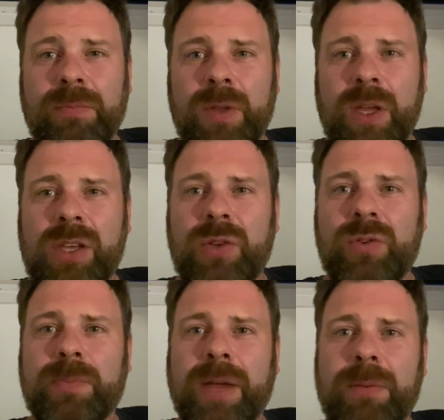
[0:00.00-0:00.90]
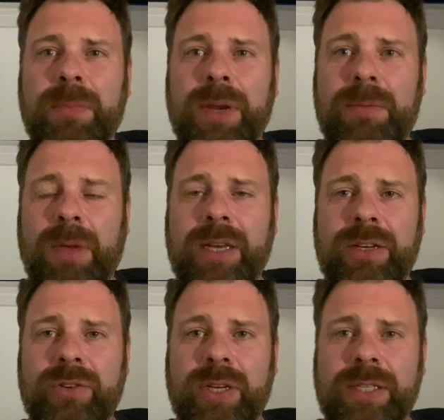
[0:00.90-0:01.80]
a huge amount, but it might
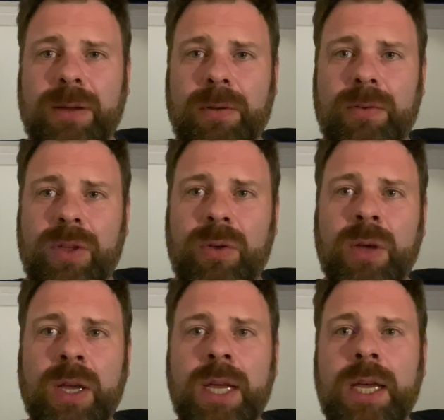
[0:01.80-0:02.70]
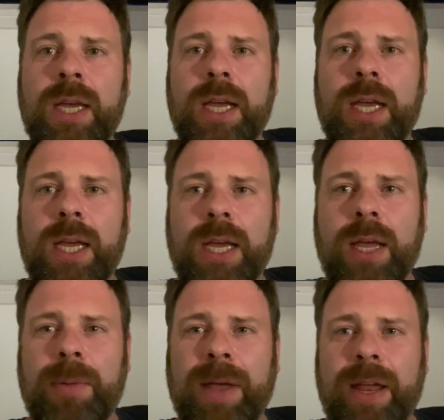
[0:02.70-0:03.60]
interest some of you,
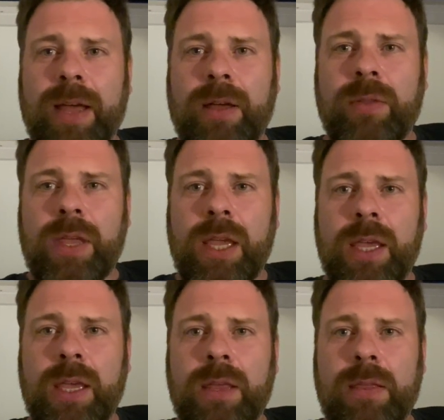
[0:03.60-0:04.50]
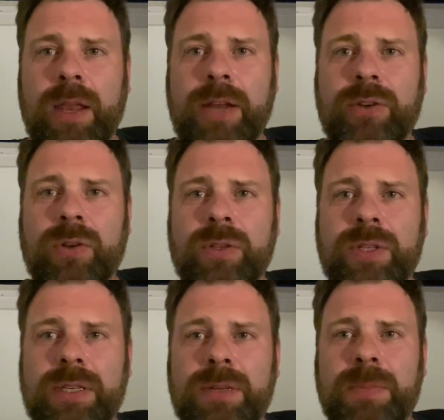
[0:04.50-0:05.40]
about how the electrical
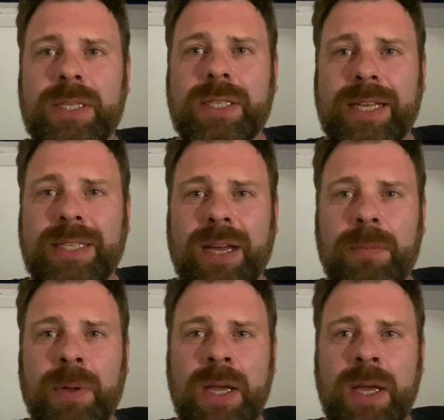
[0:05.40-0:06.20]
system is set up,